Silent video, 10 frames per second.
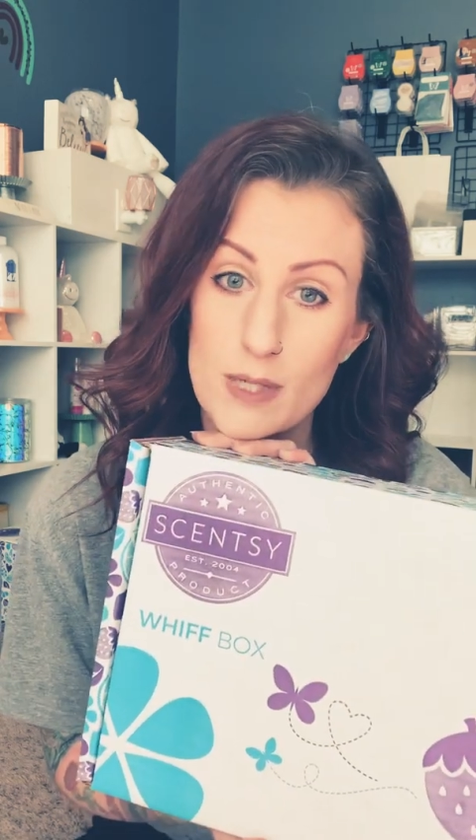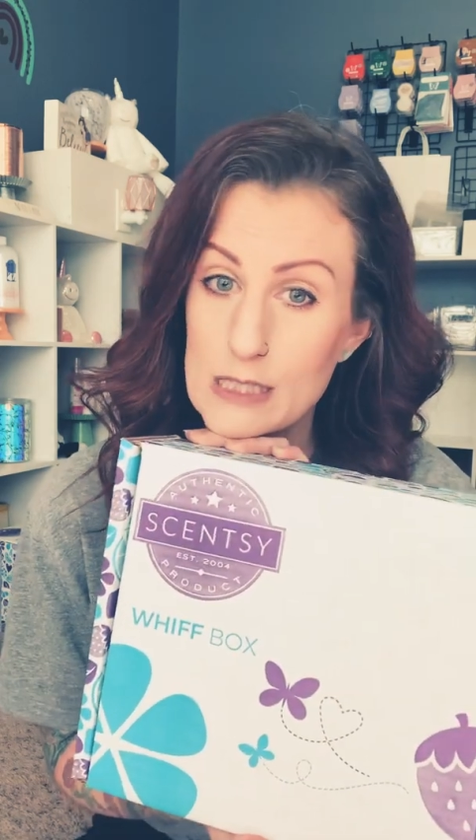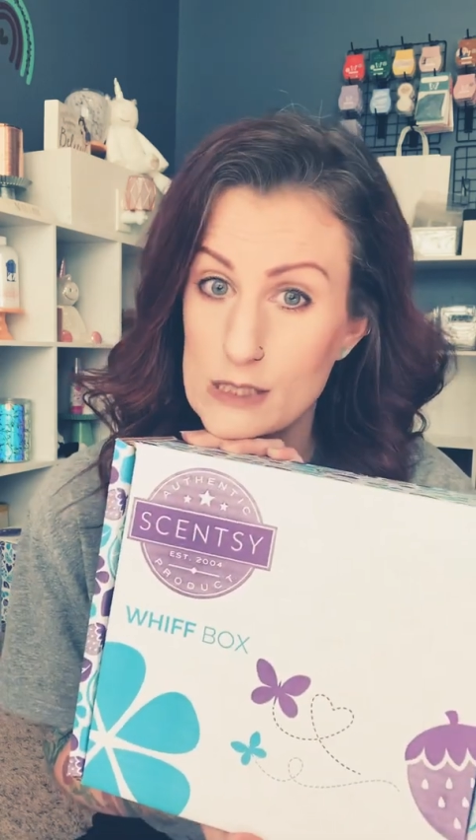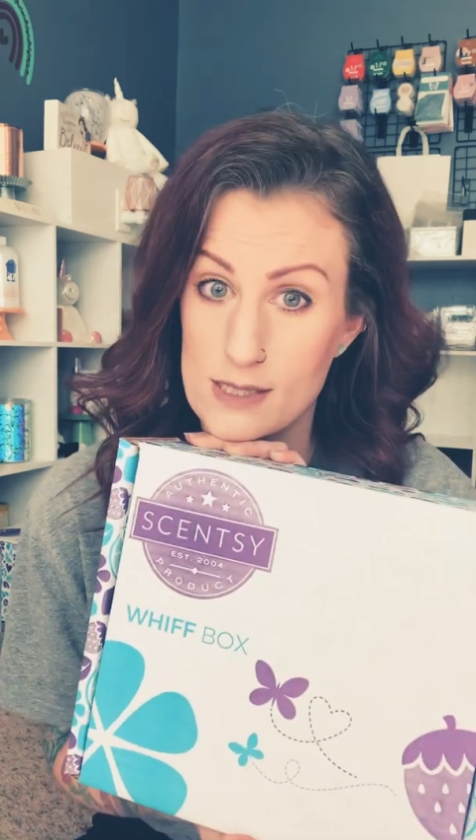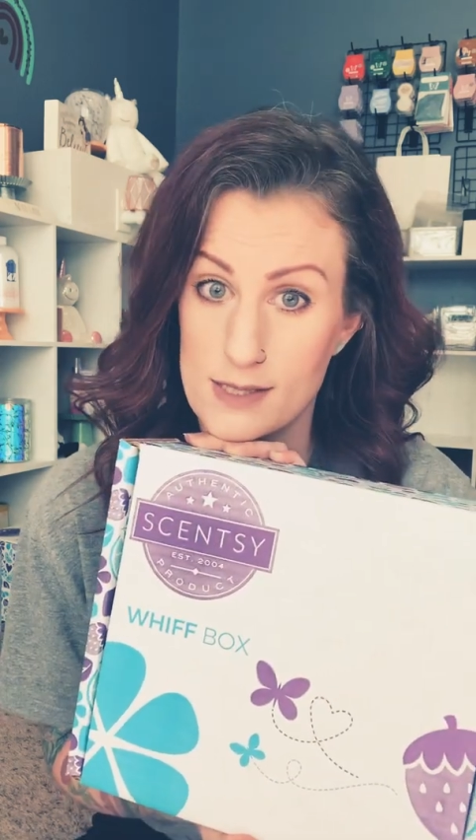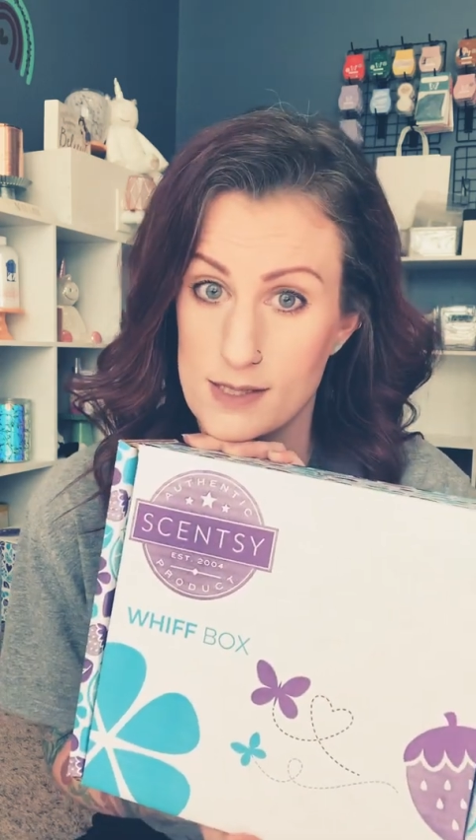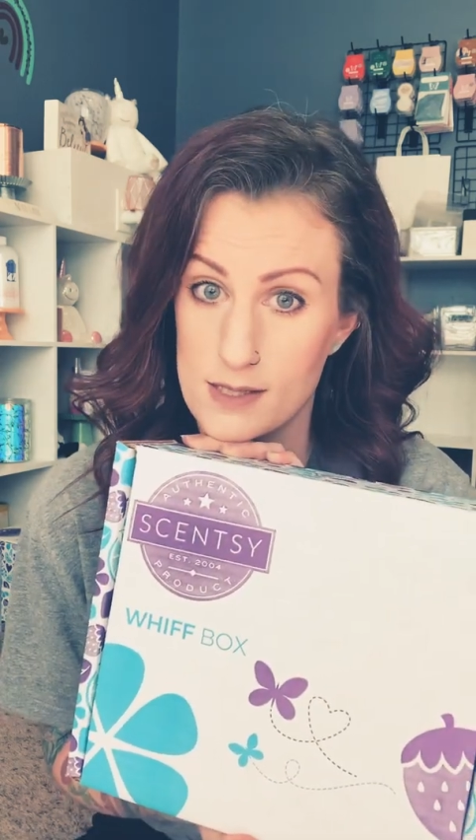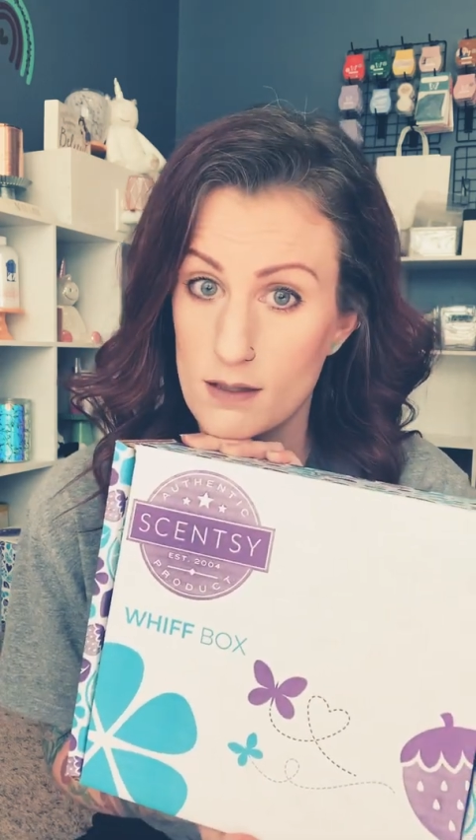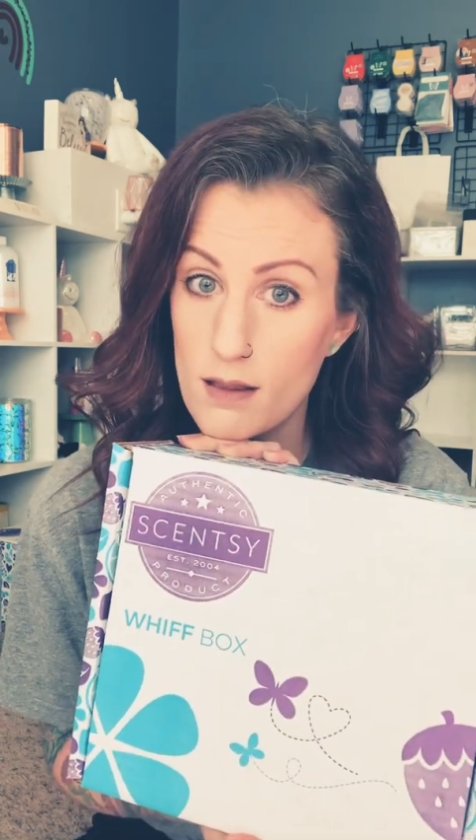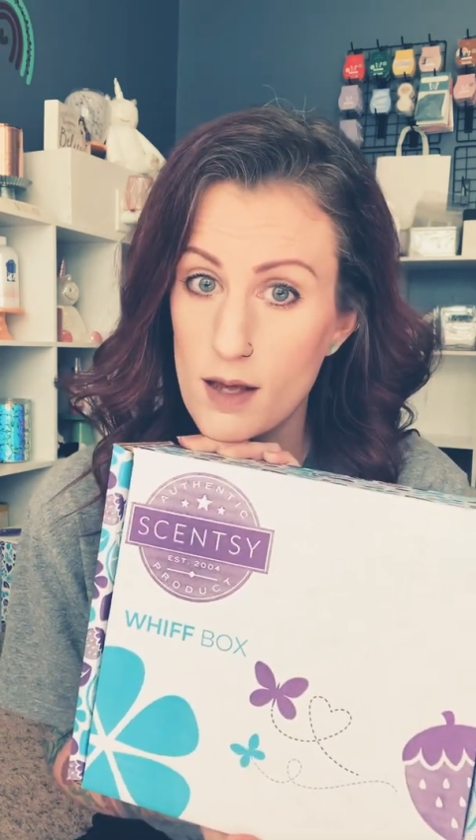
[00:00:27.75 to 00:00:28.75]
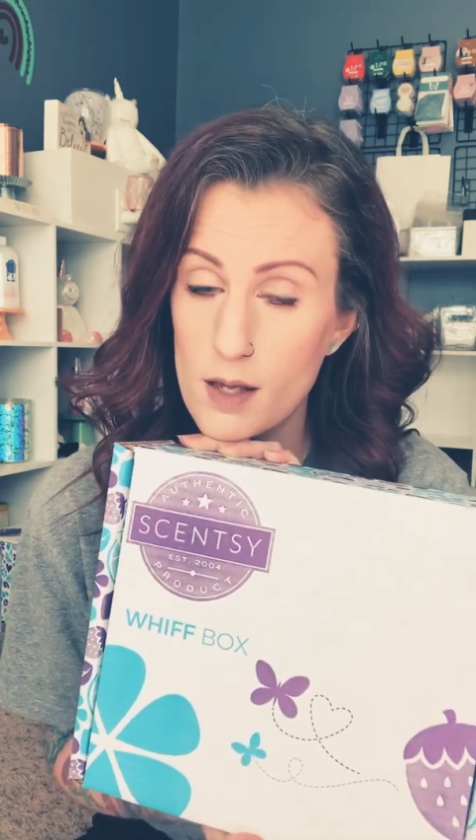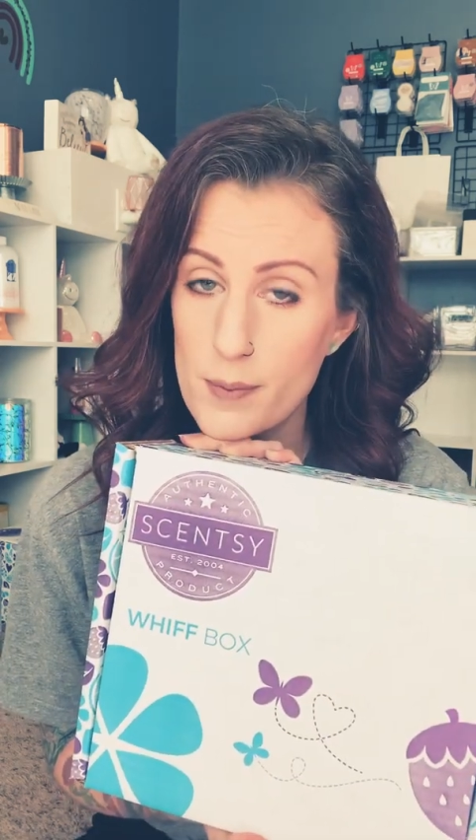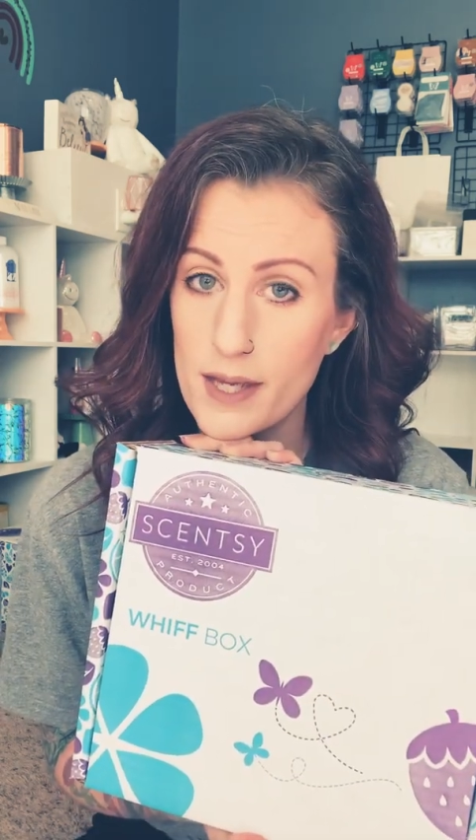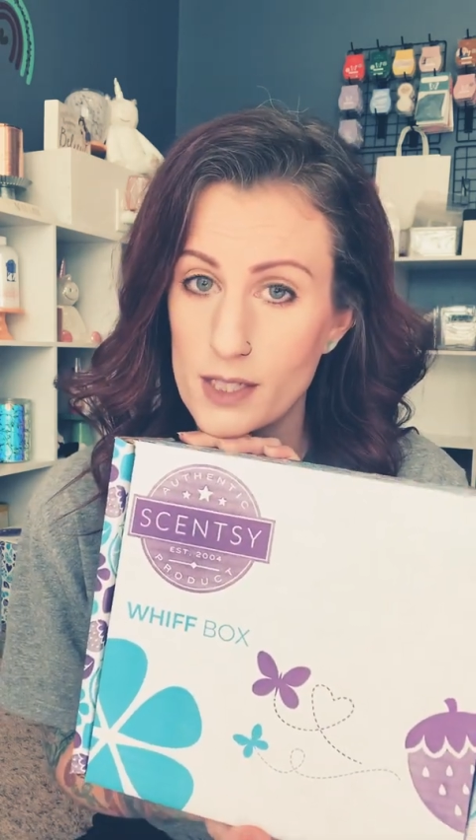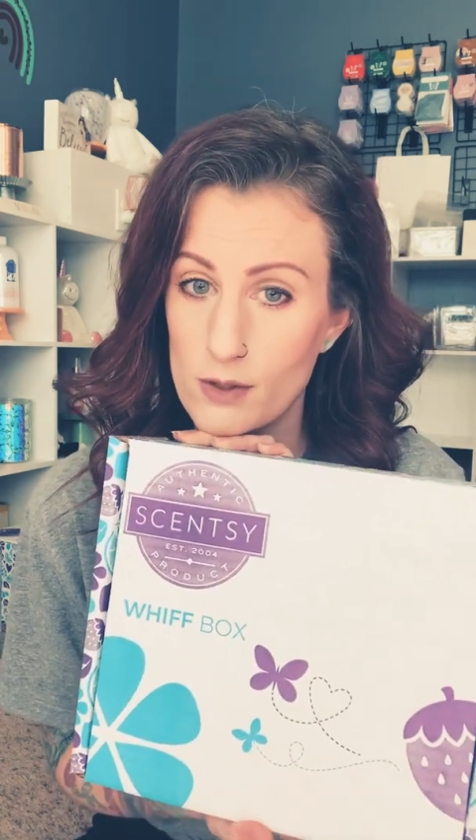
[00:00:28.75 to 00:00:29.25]
in Scentsy Club
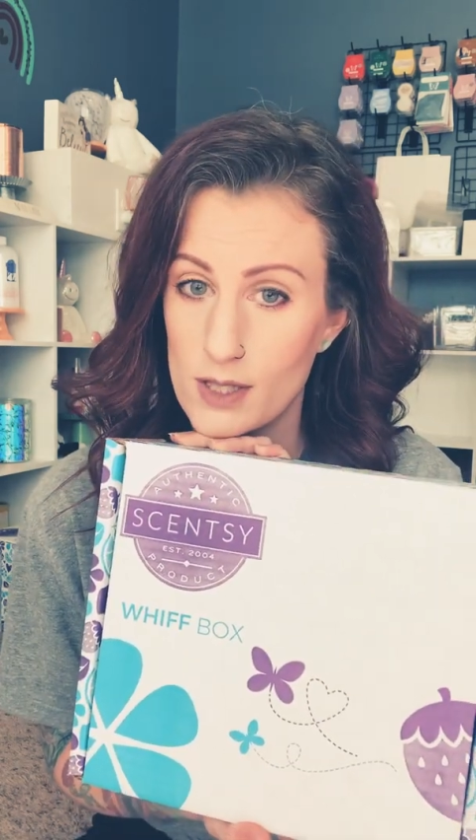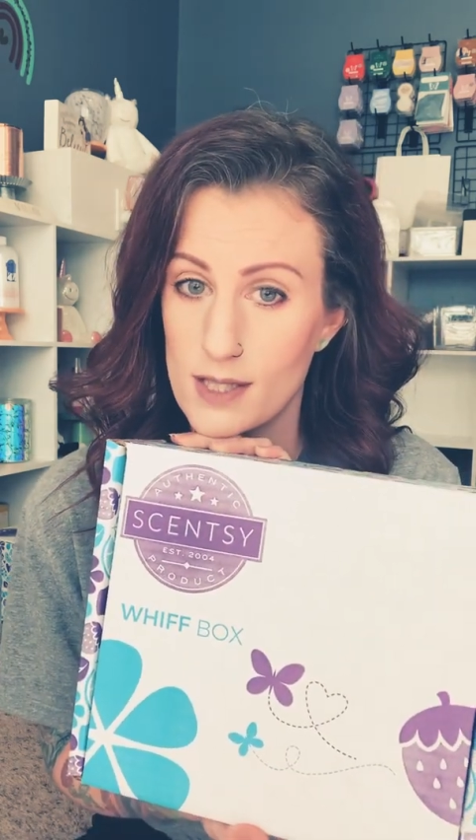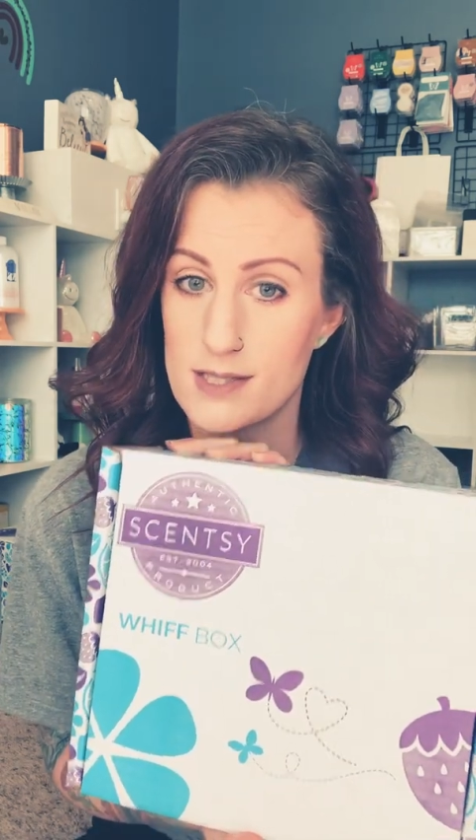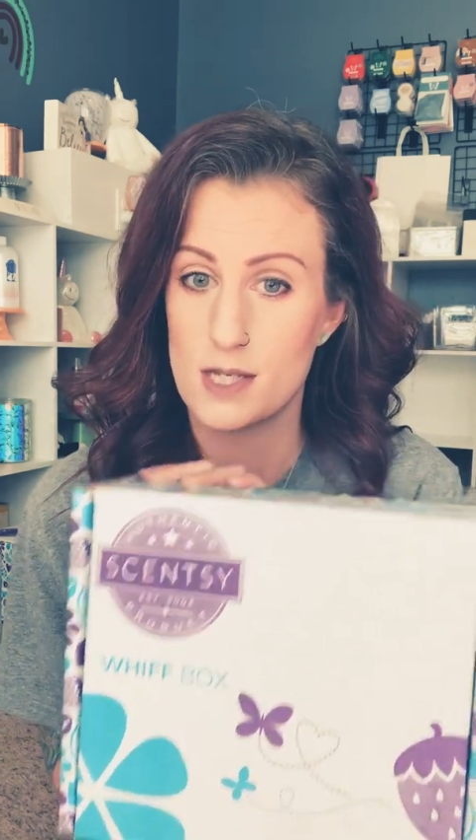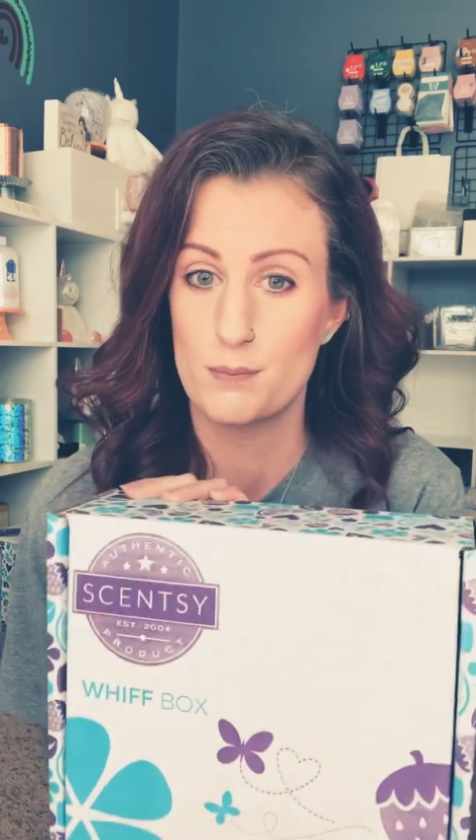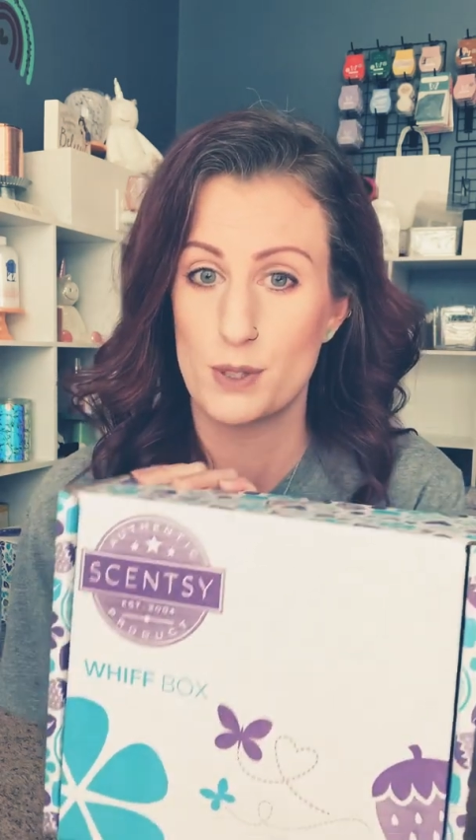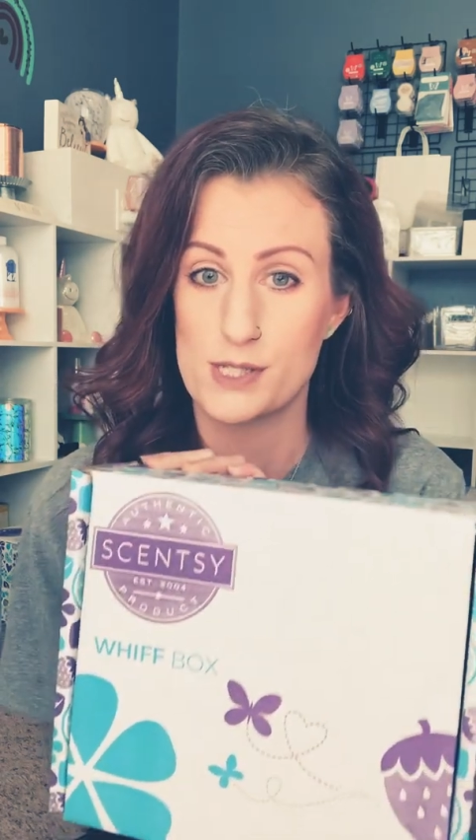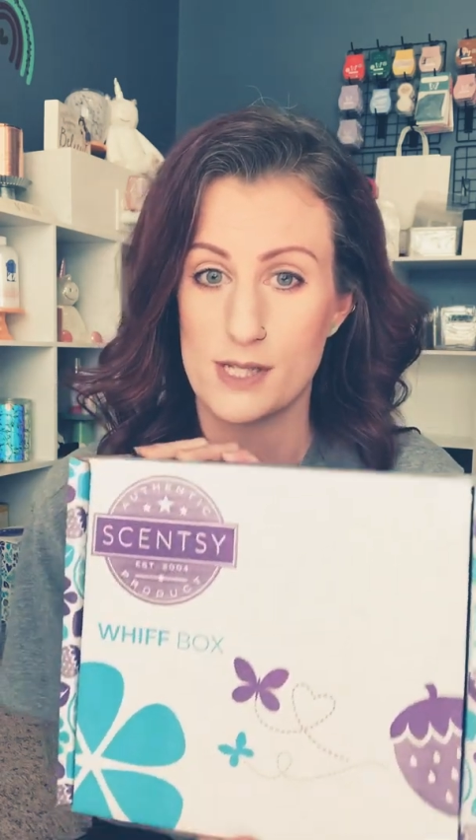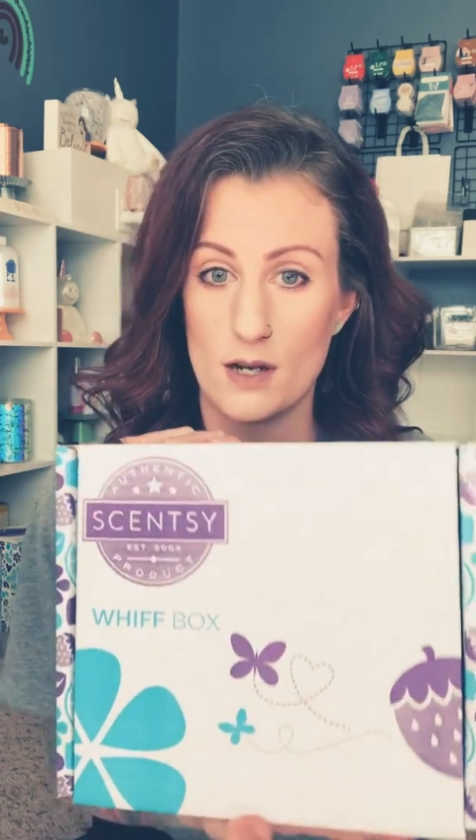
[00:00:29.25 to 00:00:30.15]
and you can get 10%